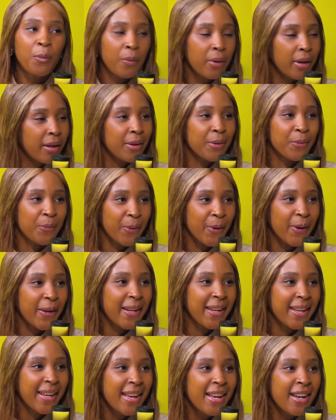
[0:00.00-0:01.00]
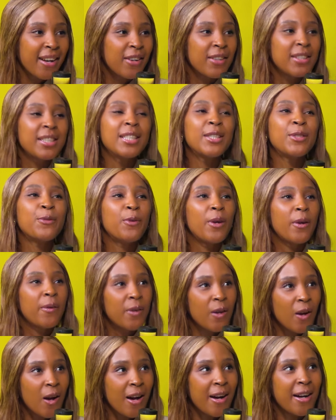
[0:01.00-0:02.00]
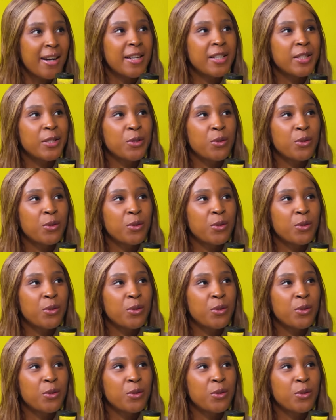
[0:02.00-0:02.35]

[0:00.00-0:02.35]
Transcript: we can work because it's very hard